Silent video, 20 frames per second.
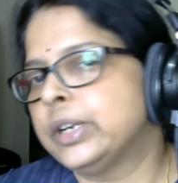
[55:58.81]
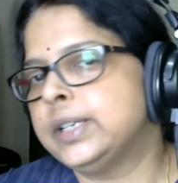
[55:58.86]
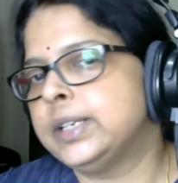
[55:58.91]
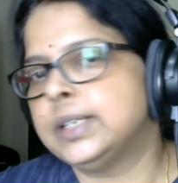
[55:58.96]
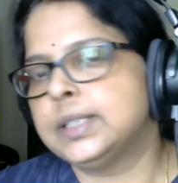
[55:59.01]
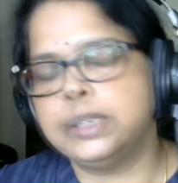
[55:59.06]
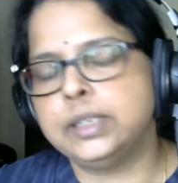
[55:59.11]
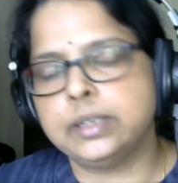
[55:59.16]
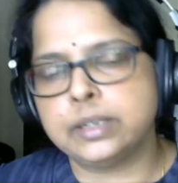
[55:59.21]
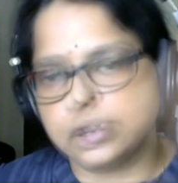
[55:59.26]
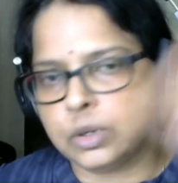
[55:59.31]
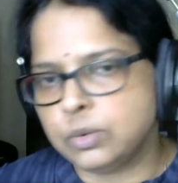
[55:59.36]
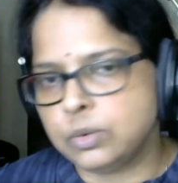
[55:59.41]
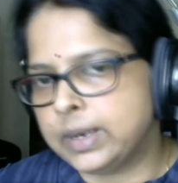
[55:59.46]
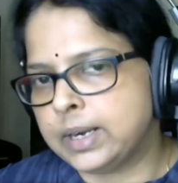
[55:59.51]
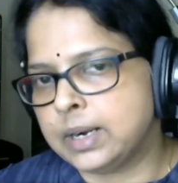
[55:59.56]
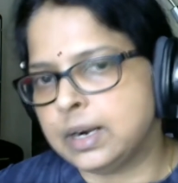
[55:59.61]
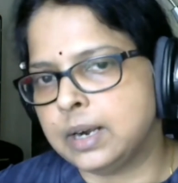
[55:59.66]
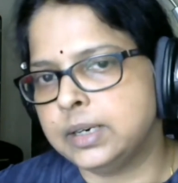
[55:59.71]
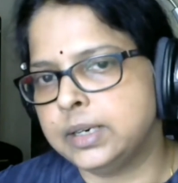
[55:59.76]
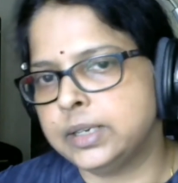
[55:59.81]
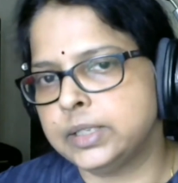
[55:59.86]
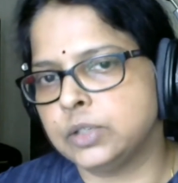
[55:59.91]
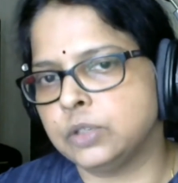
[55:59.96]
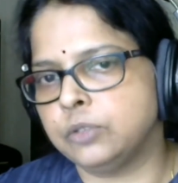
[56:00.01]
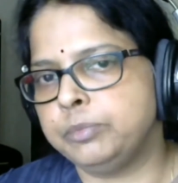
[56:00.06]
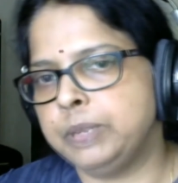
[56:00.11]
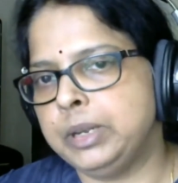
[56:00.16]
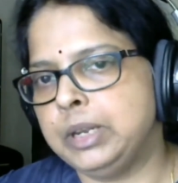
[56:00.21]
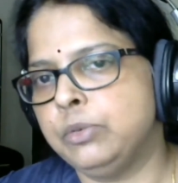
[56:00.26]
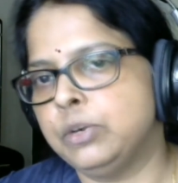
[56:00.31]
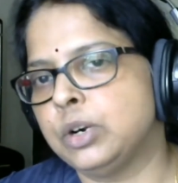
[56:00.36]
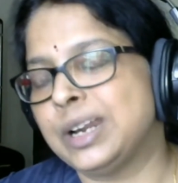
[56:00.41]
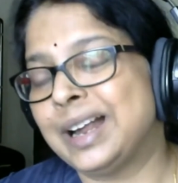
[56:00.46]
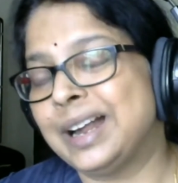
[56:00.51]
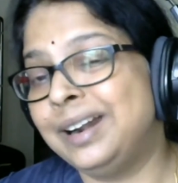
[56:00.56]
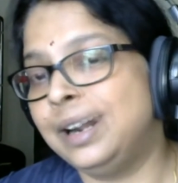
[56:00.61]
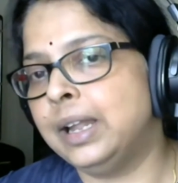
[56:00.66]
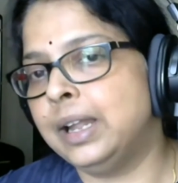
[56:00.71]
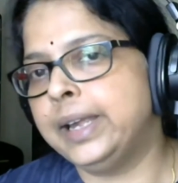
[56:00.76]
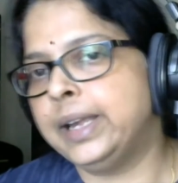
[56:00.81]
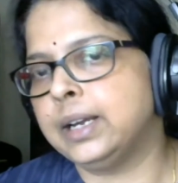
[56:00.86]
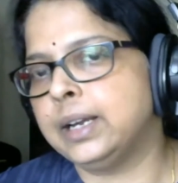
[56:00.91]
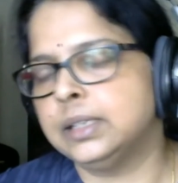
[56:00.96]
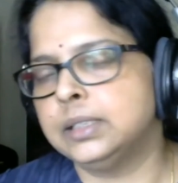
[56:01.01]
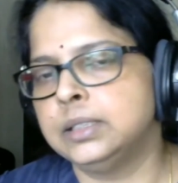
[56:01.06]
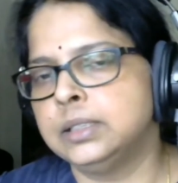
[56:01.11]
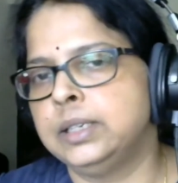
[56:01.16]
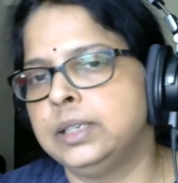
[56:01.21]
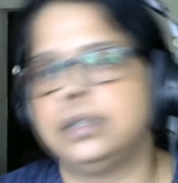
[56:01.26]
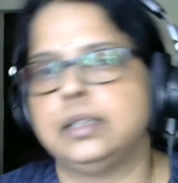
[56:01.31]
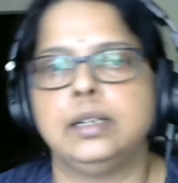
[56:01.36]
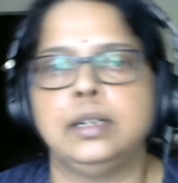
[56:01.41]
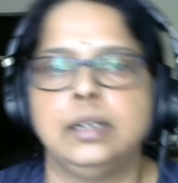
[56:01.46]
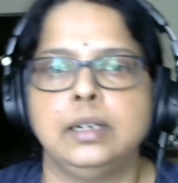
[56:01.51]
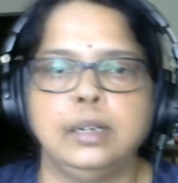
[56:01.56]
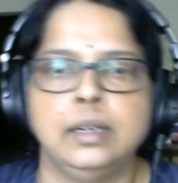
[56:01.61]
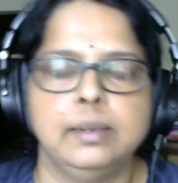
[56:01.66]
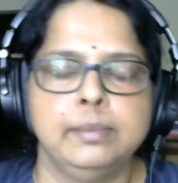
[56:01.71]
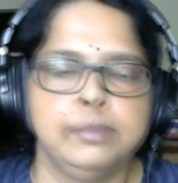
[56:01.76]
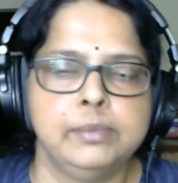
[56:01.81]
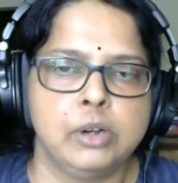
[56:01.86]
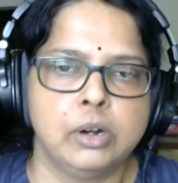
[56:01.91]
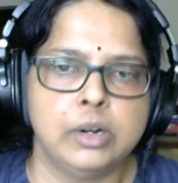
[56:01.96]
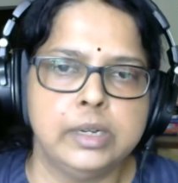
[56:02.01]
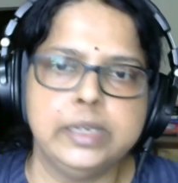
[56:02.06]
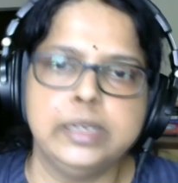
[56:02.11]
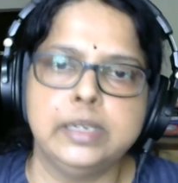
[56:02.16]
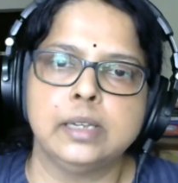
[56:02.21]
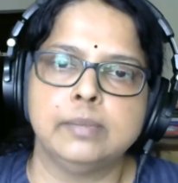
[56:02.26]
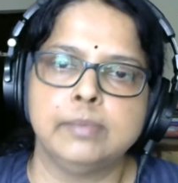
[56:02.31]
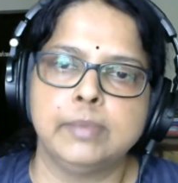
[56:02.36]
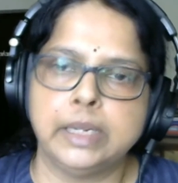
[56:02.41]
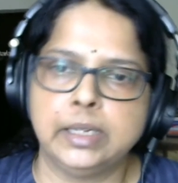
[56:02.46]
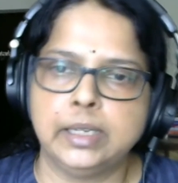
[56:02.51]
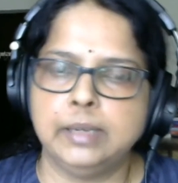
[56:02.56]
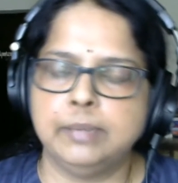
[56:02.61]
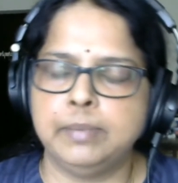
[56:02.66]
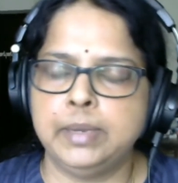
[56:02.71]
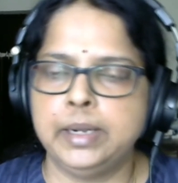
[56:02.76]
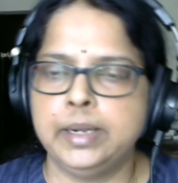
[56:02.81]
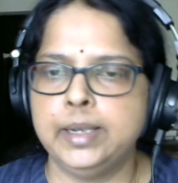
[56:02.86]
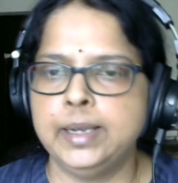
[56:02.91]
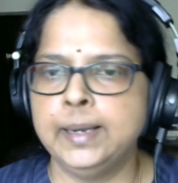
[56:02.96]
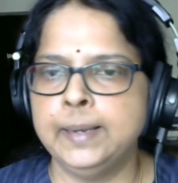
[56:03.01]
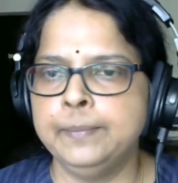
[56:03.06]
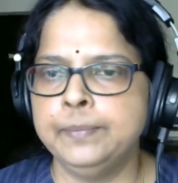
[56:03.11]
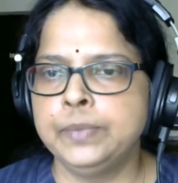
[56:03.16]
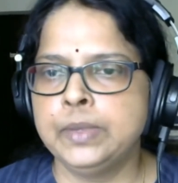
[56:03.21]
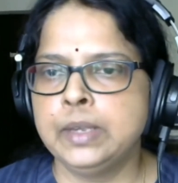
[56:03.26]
It doesn't require hundreds of milliwatt, unlike other nonlinear media.